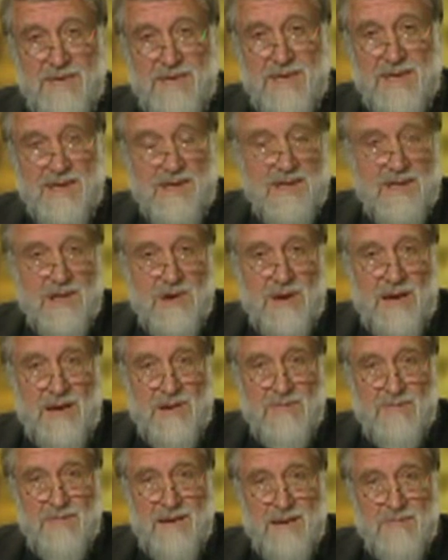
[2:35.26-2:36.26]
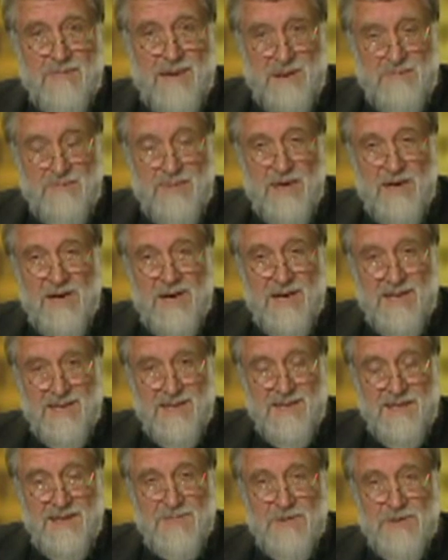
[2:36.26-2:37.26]
me go out and make mud pies,
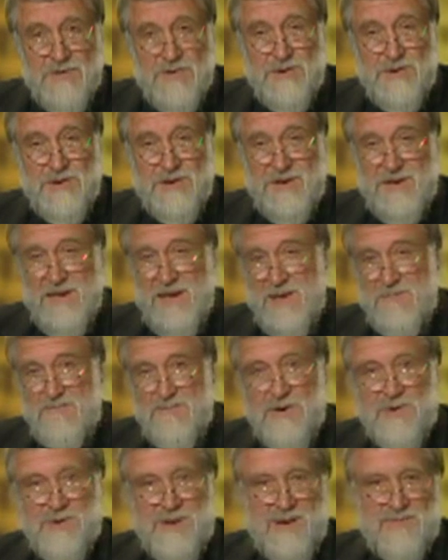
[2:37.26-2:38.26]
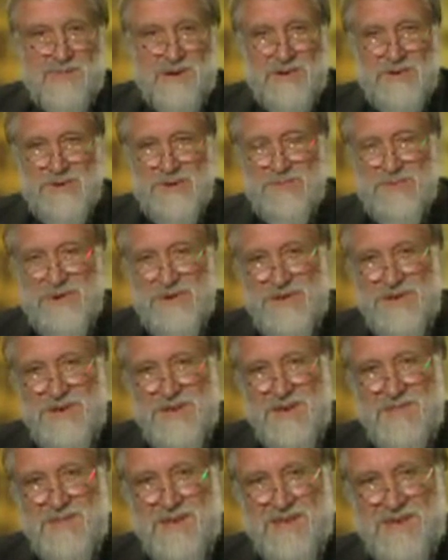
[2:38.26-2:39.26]
and that was good, and I built up a good
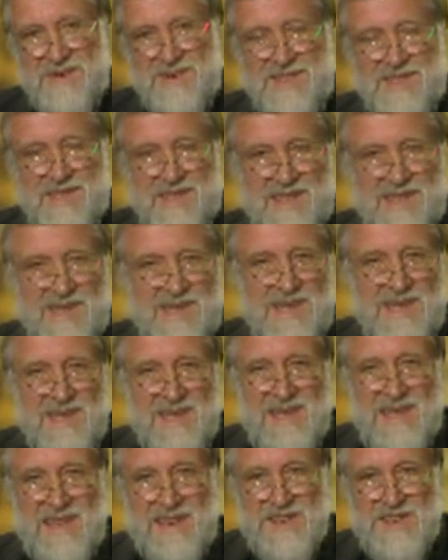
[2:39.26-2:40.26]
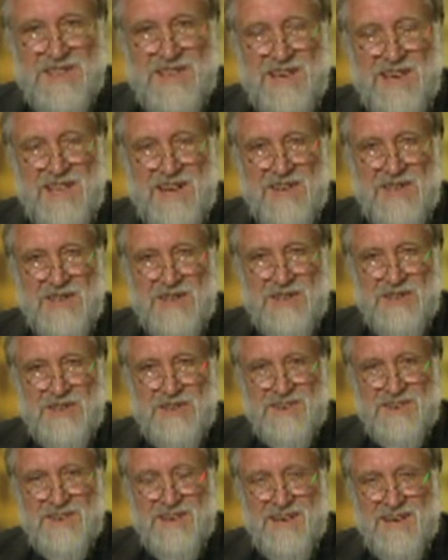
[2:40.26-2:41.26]
immunity because I actually had a lot of
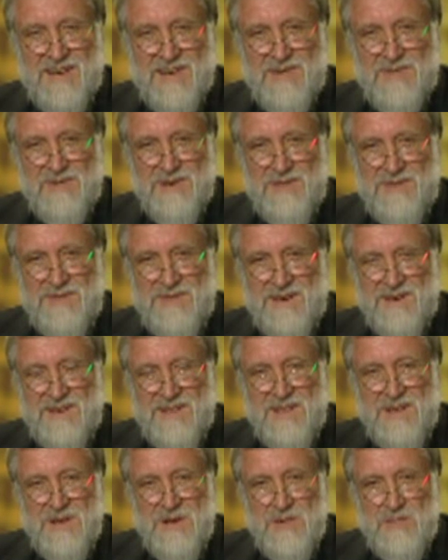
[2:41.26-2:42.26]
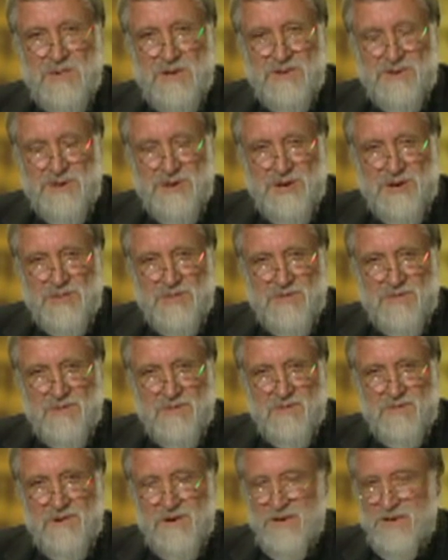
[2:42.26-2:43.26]
contact with germs
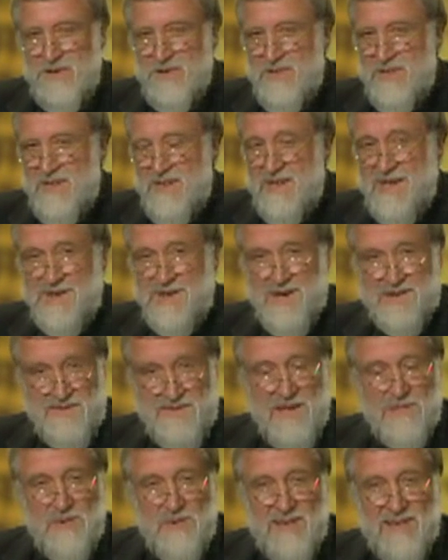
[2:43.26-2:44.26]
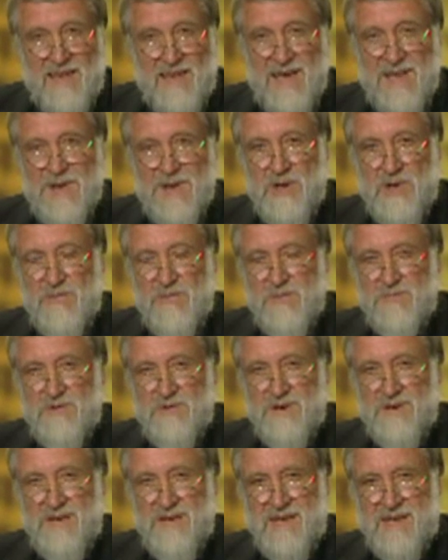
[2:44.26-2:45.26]
from a very early age. I think we can
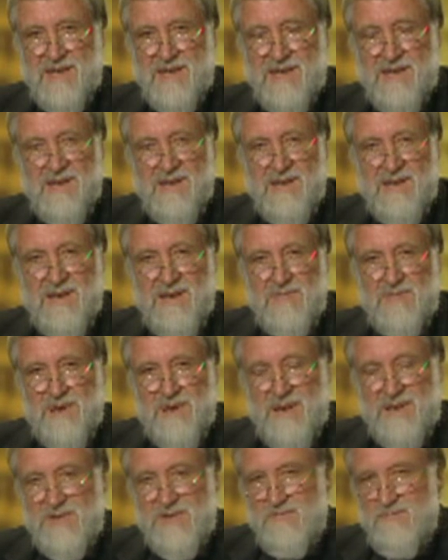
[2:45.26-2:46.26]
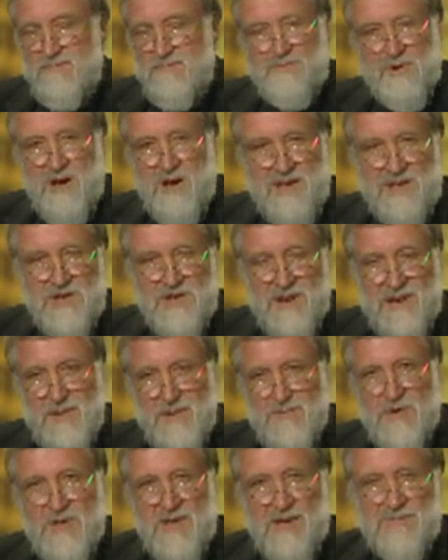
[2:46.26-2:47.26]
overprotect by trying to
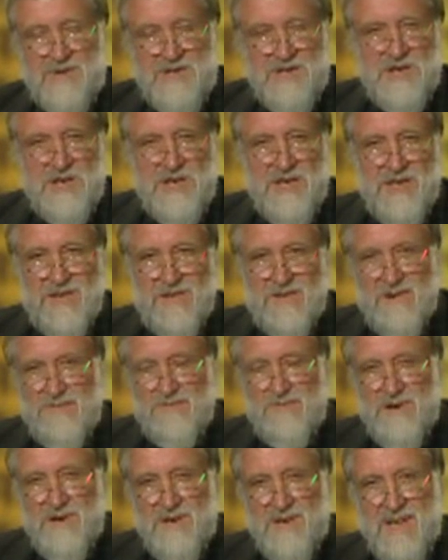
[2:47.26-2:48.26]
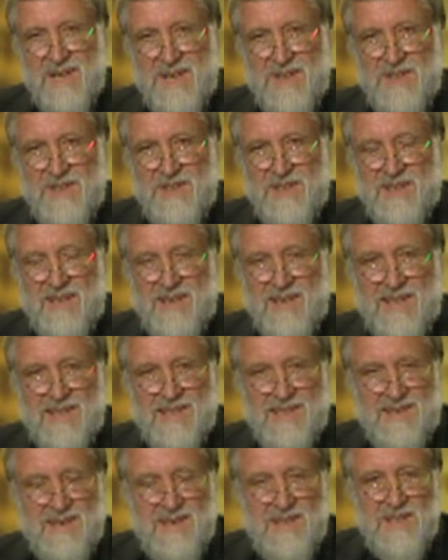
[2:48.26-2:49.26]
put up a shield of protection
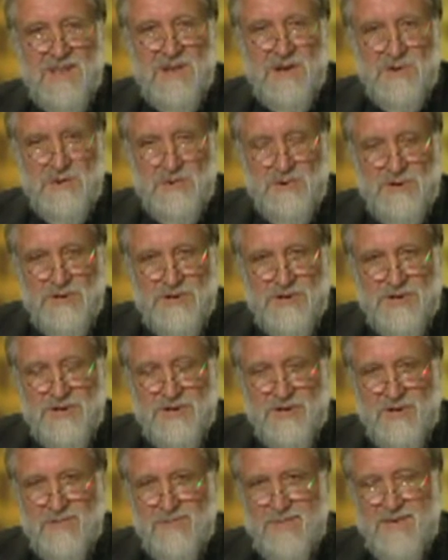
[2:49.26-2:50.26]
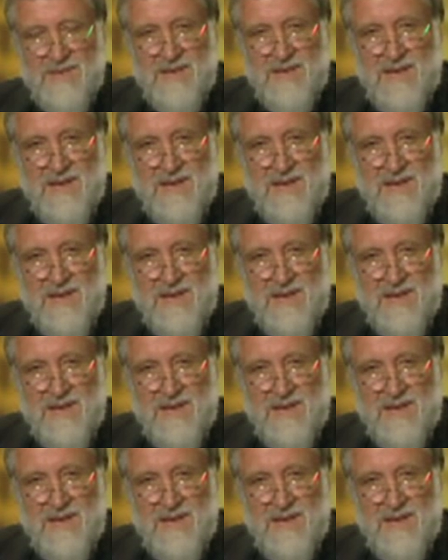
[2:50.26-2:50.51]
against good germs,